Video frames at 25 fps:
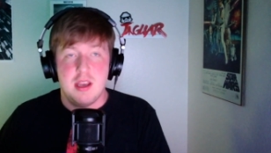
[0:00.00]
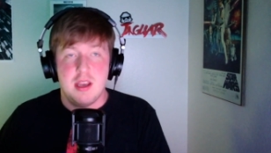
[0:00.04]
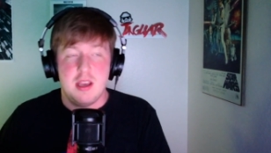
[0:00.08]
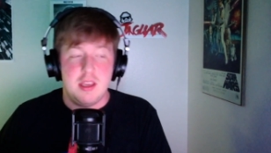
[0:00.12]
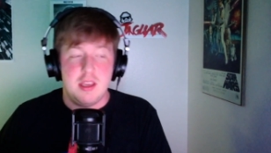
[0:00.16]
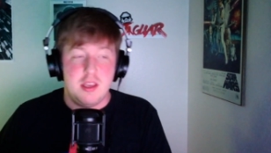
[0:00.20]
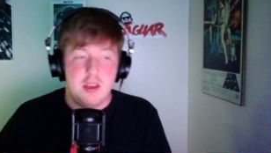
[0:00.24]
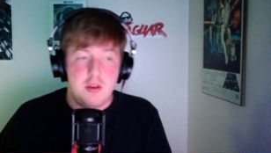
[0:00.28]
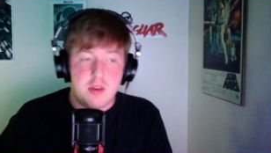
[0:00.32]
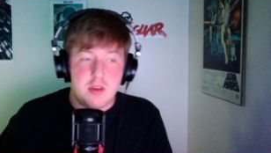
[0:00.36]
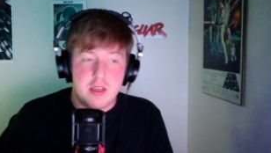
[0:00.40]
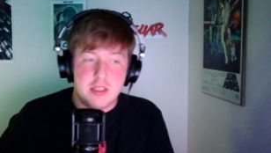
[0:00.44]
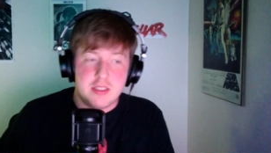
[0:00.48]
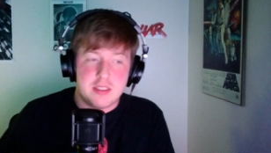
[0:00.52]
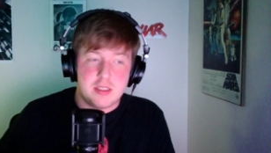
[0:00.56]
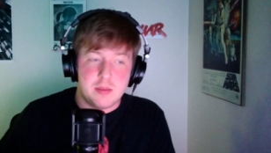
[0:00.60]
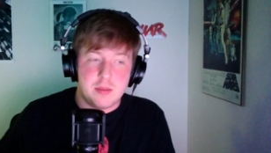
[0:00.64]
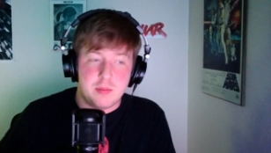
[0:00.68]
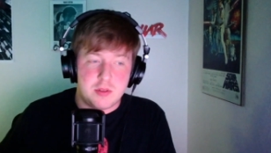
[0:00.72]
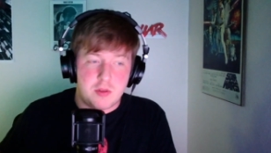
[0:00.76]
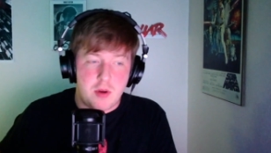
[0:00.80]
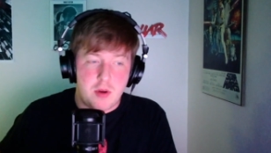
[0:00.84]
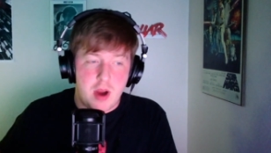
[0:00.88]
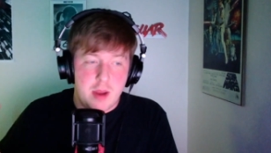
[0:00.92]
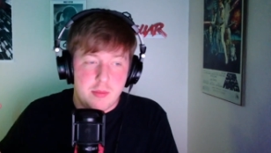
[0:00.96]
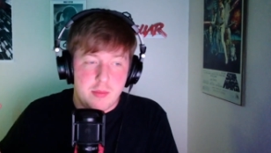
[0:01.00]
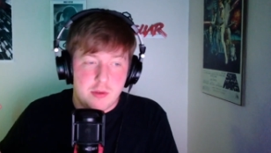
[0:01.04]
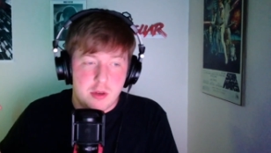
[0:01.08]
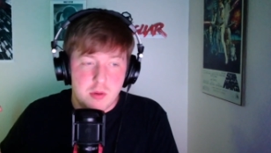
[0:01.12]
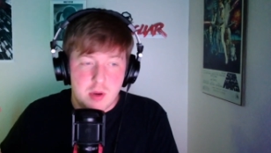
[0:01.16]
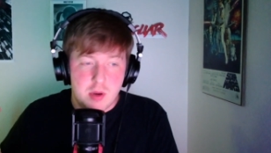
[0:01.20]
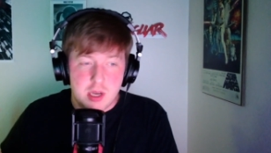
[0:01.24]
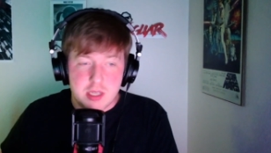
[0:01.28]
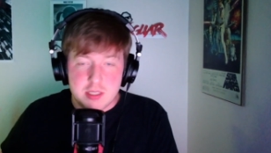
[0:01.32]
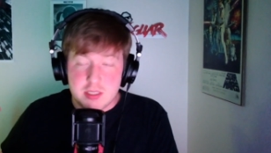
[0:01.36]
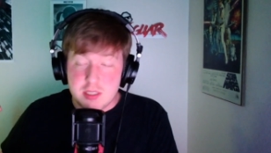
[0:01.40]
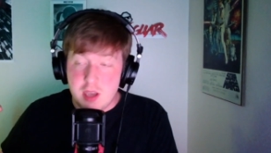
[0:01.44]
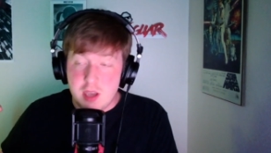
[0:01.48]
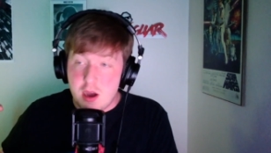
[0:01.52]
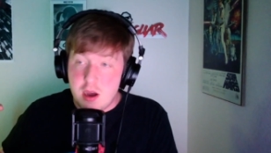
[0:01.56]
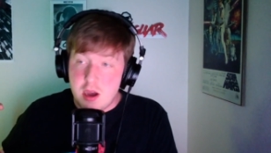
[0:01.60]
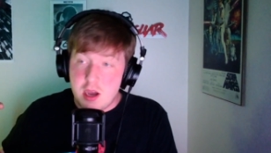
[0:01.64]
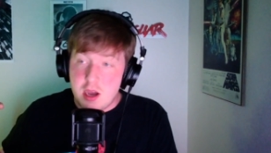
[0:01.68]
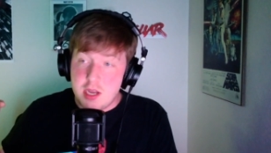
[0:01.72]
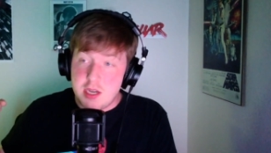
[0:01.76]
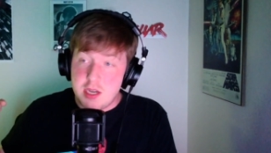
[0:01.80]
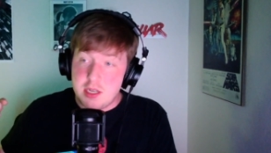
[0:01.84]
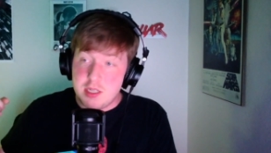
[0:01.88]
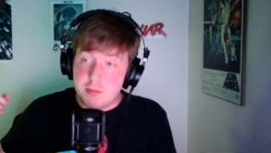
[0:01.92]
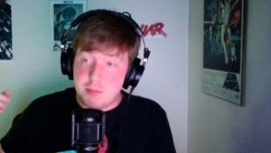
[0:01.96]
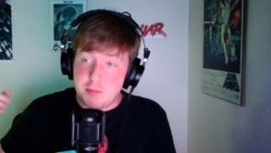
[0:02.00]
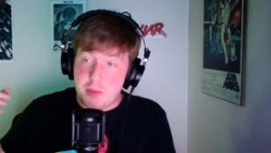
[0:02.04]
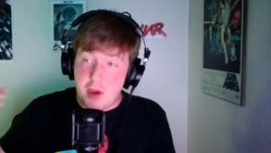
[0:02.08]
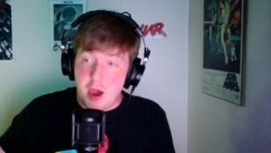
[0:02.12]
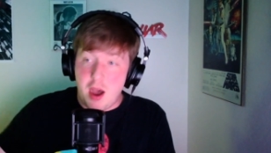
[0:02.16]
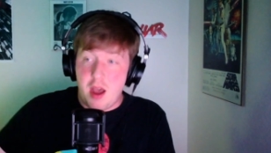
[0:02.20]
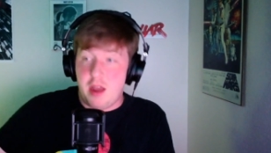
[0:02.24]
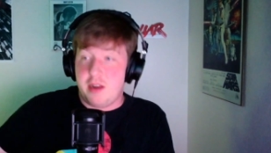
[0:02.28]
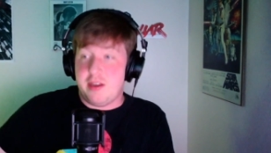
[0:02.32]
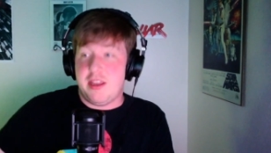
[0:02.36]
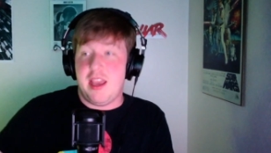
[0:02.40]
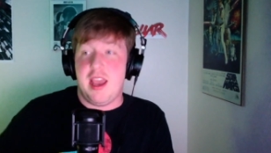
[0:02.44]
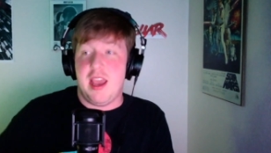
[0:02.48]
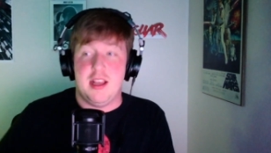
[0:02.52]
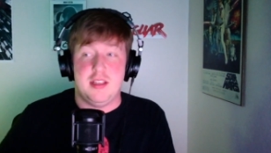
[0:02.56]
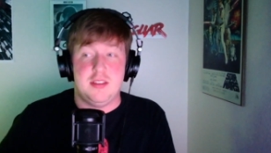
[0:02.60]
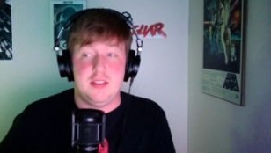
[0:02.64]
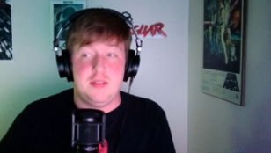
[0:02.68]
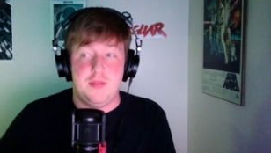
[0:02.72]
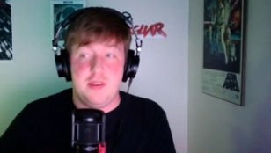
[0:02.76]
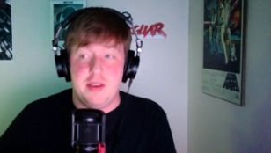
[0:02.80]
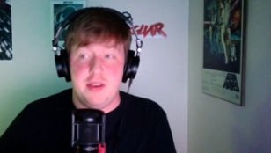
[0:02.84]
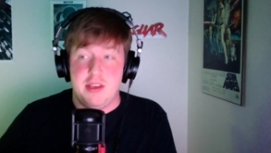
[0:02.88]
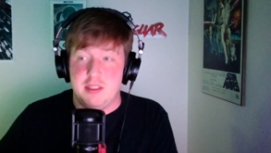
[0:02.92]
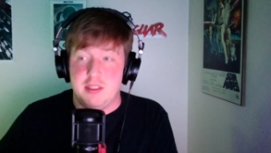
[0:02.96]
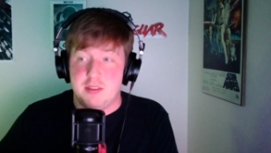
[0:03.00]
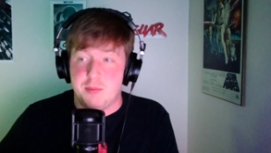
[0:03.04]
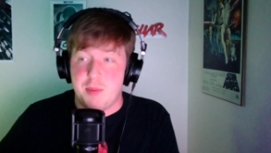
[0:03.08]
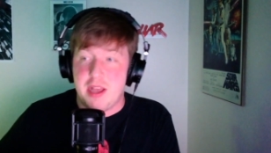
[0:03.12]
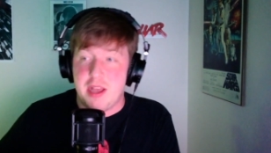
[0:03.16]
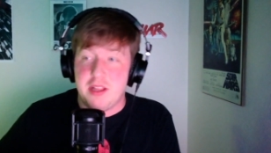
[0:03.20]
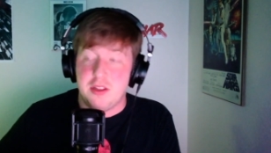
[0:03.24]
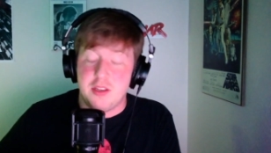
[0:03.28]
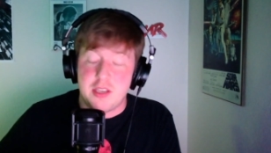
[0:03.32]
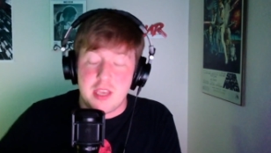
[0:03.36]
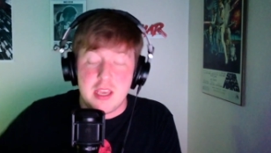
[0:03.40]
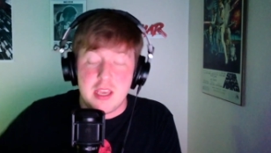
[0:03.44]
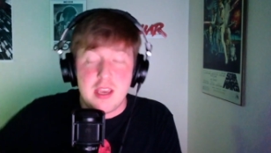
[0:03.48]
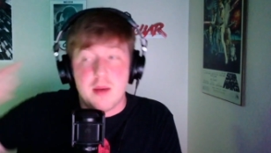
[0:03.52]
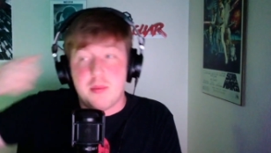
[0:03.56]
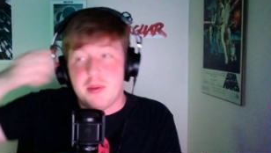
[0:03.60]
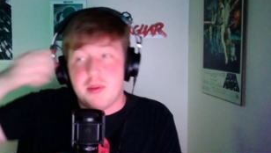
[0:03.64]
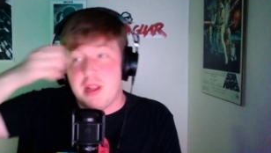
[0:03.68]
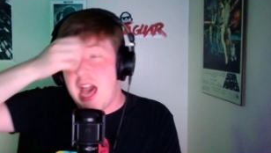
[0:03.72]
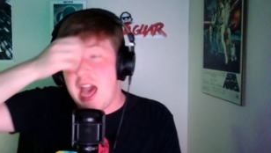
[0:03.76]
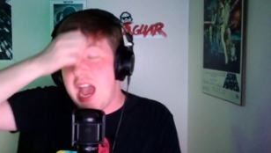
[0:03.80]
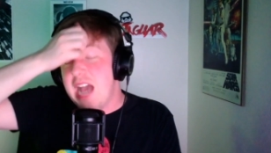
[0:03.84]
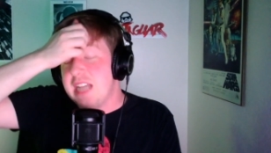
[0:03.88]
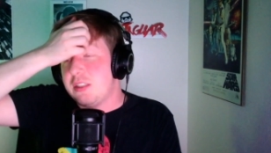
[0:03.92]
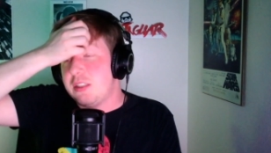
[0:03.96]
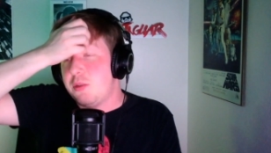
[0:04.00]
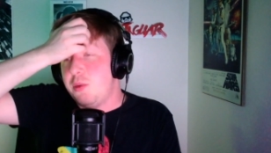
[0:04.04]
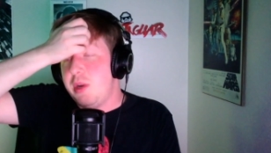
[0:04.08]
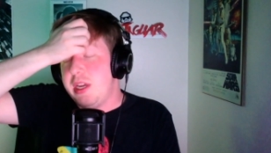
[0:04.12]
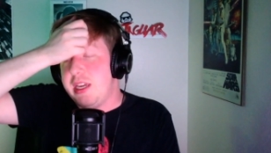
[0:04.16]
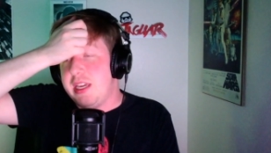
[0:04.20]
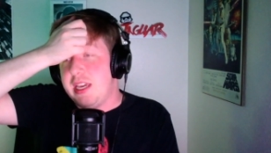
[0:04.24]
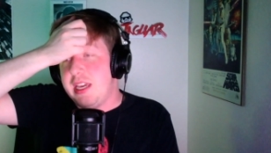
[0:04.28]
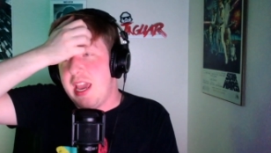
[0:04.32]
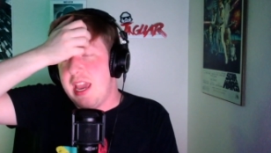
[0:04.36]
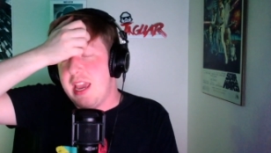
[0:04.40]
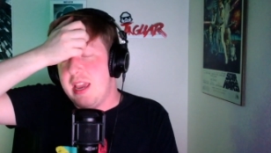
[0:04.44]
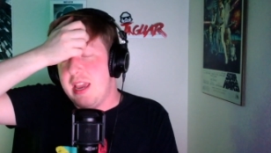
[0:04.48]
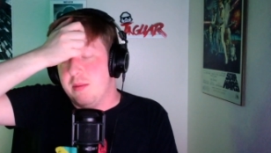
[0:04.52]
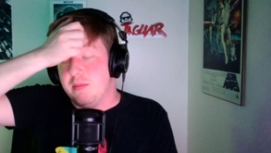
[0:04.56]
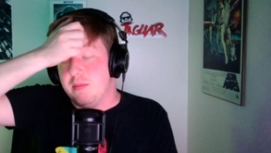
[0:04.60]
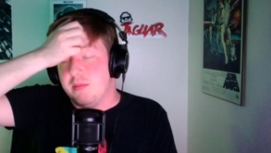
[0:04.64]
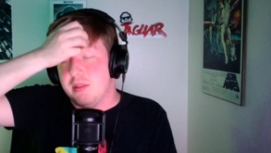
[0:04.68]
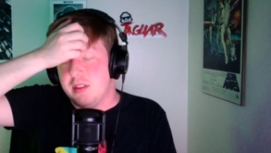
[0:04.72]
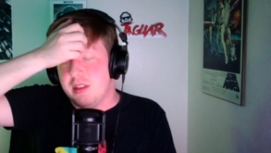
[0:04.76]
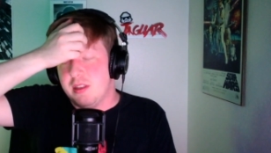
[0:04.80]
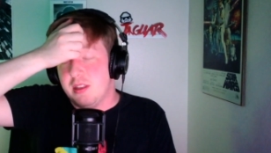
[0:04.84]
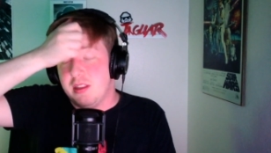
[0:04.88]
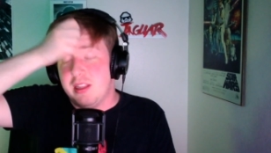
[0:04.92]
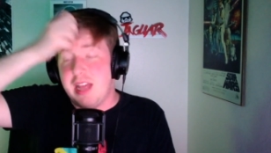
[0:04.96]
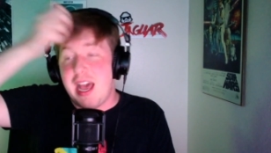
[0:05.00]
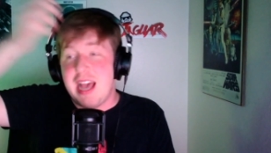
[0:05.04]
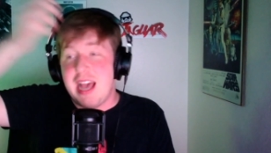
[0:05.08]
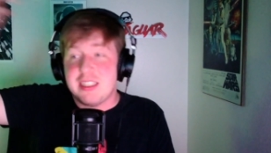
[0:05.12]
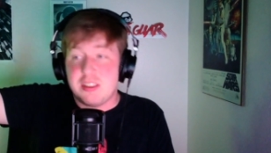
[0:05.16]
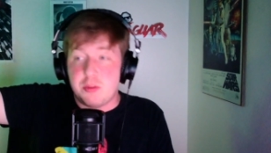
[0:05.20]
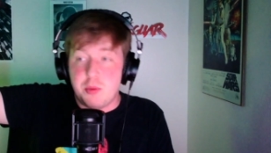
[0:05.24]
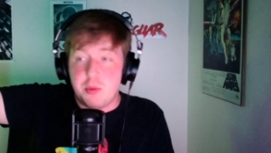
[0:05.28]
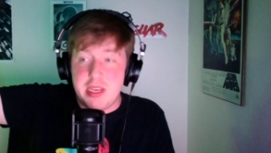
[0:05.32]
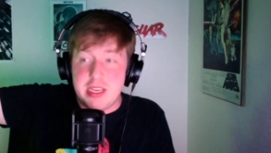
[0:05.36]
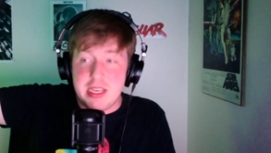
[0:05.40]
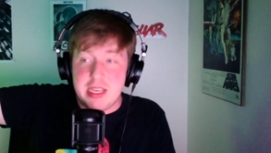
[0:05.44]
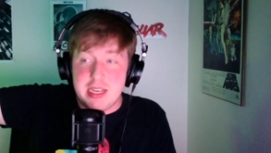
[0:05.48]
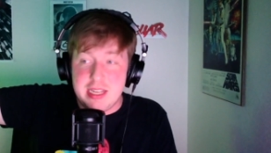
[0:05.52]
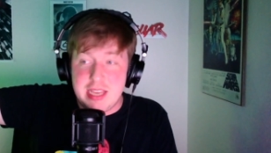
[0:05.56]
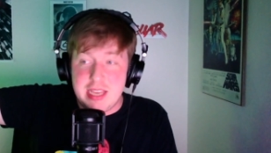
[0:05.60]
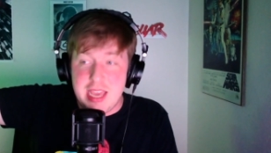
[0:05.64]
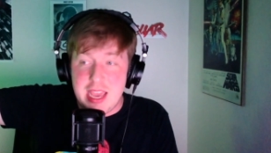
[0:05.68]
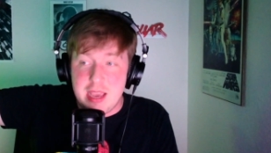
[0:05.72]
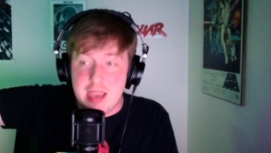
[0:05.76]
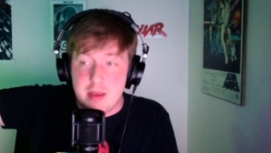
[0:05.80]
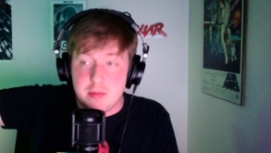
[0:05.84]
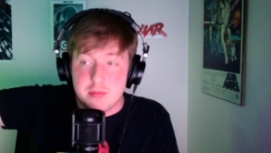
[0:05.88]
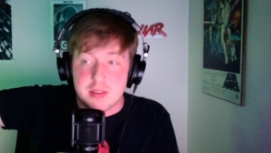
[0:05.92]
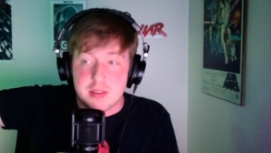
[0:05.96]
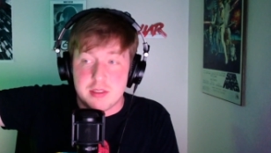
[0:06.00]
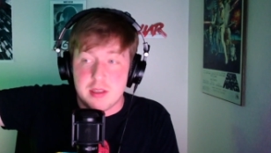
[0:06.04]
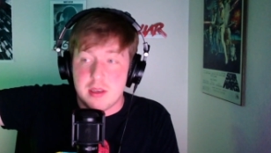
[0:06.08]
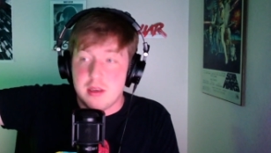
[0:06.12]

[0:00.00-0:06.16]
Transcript: You can subscribe to us on podcast feeds by looking up last week games, last week in games